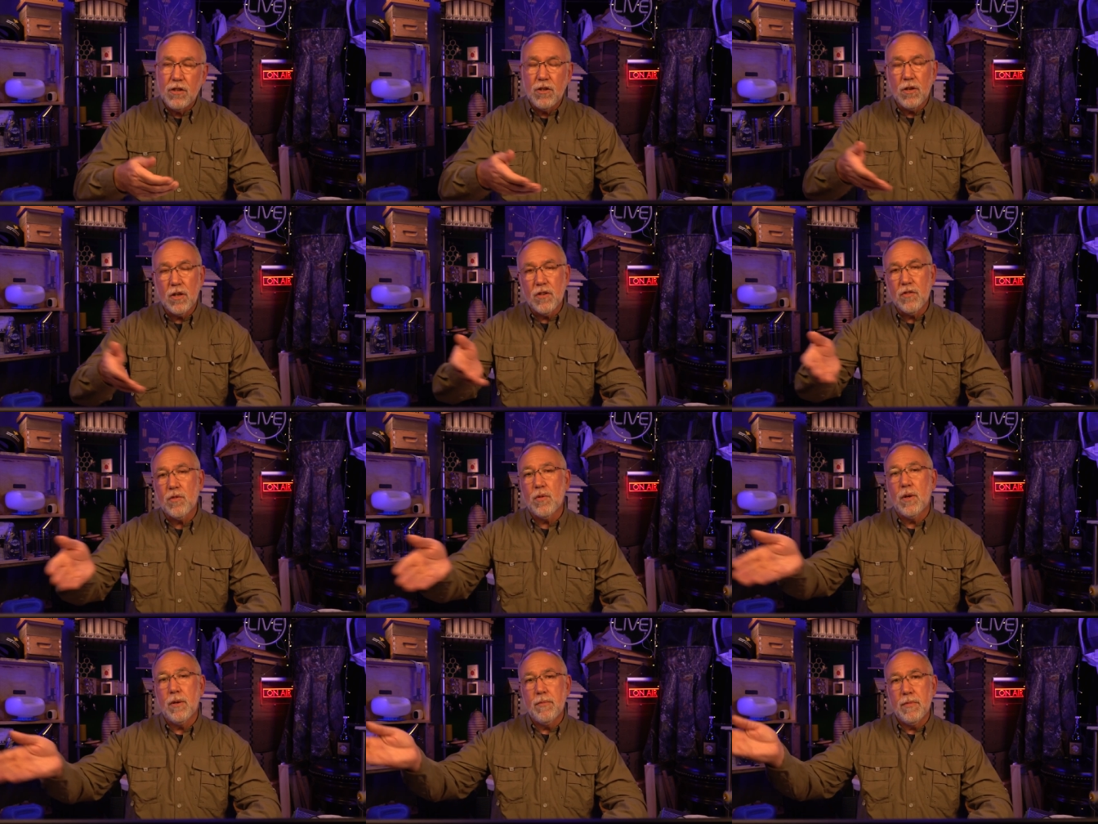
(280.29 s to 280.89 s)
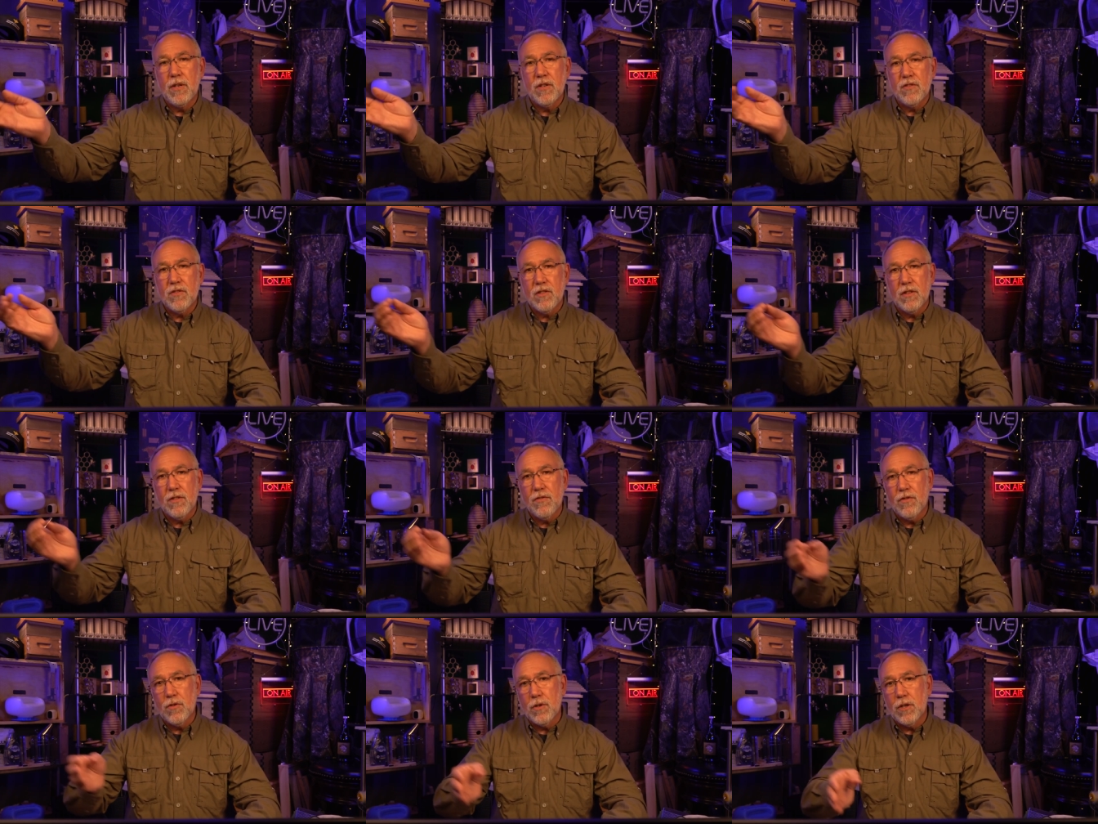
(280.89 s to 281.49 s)
You also want most of
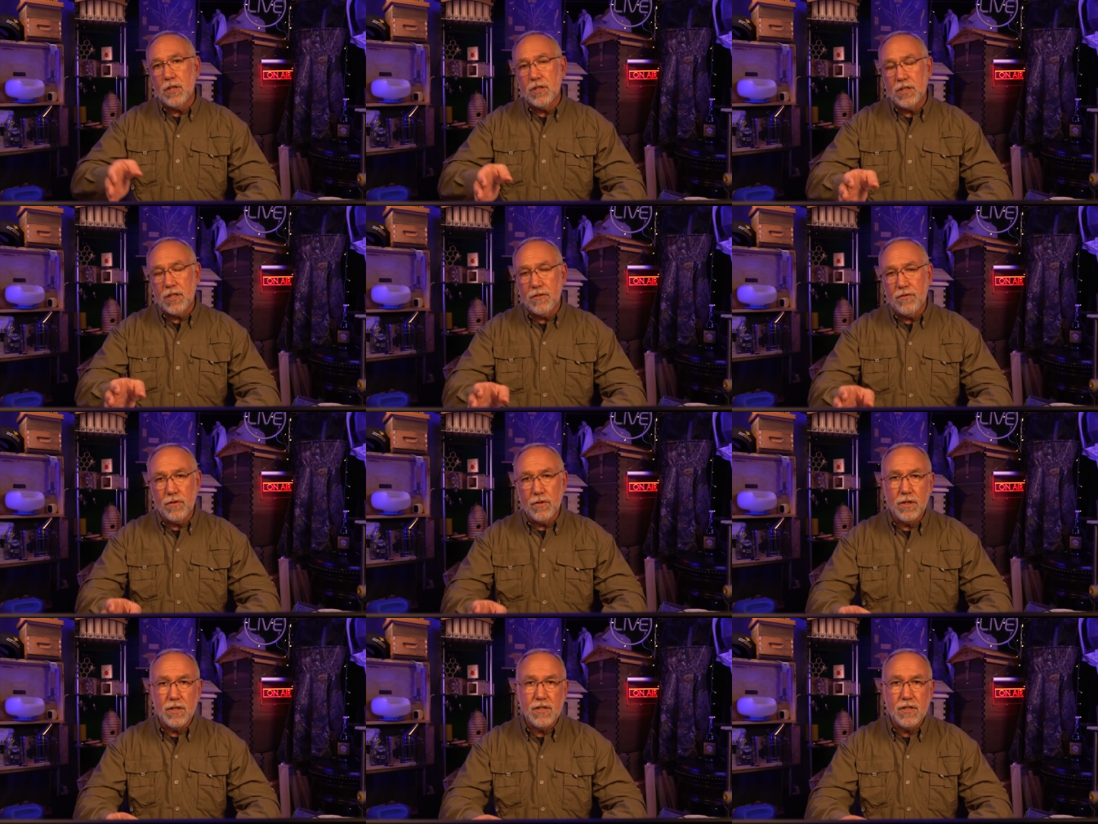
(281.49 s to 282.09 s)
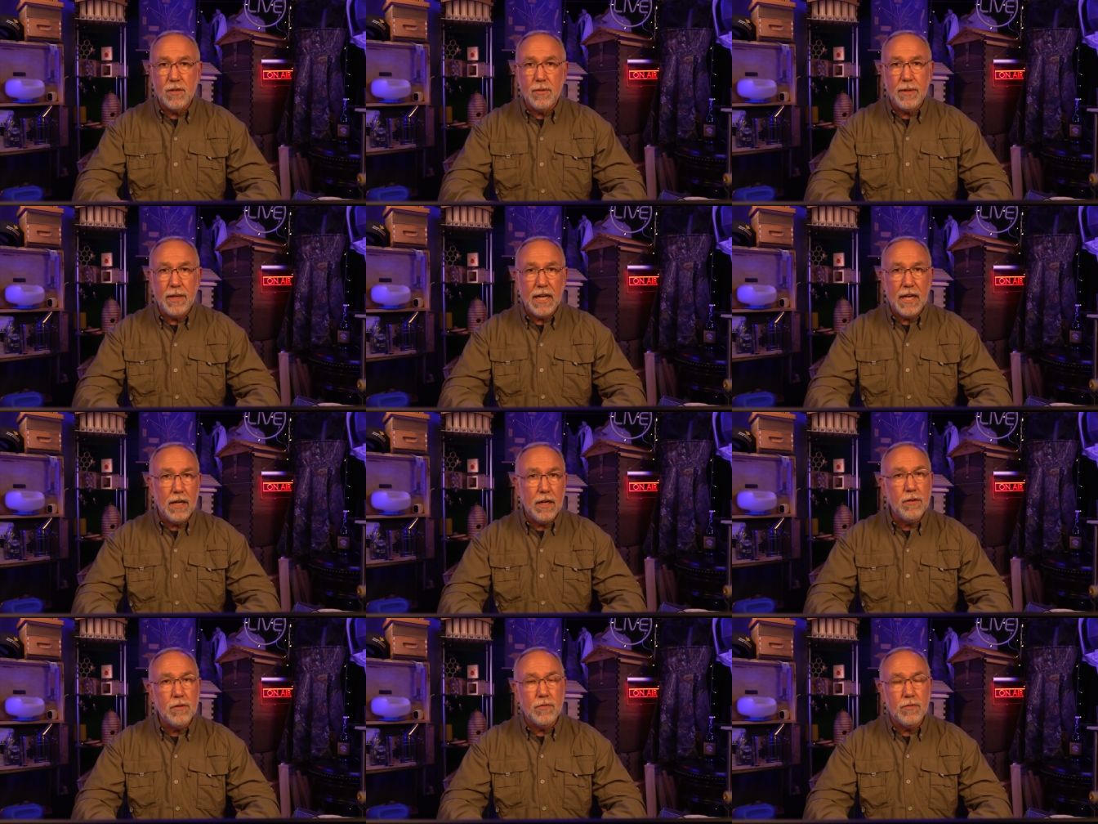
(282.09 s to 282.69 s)
the foraging force to be
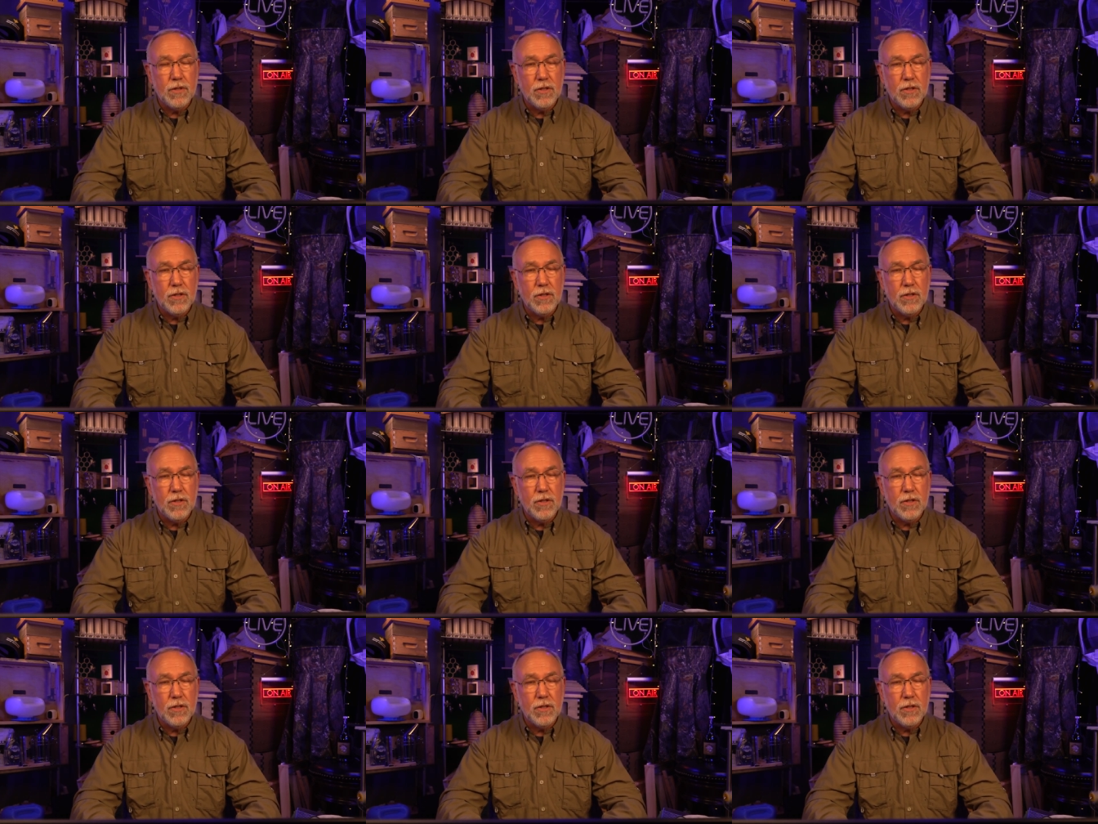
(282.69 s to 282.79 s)
out,